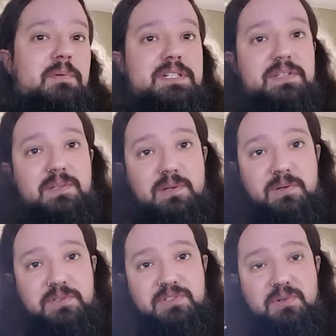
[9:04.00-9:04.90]
went to the
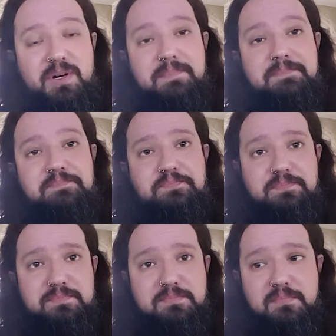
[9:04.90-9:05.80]
local store
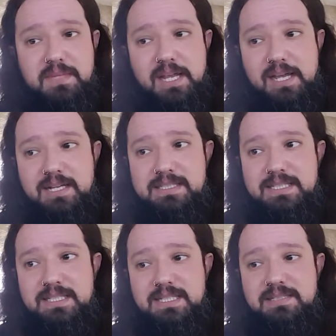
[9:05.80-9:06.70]
and
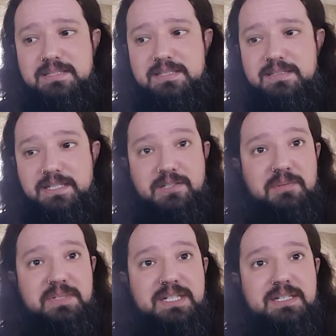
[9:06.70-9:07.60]
they
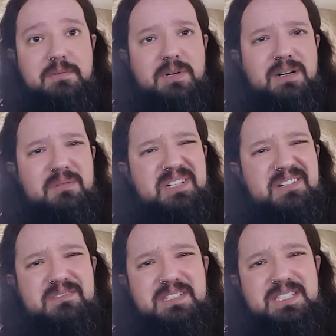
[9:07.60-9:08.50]
told me, well, we
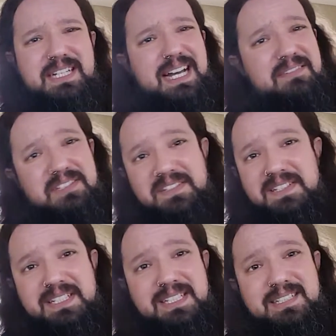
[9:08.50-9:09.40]
don't have a
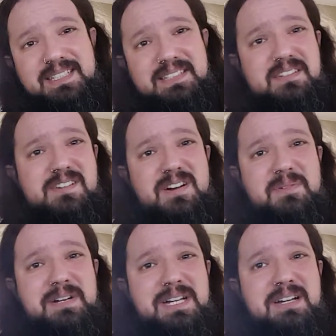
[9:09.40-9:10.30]
CE in
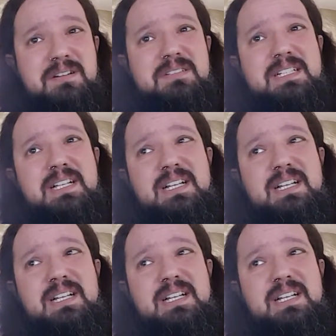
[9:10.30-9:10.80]
stock right now.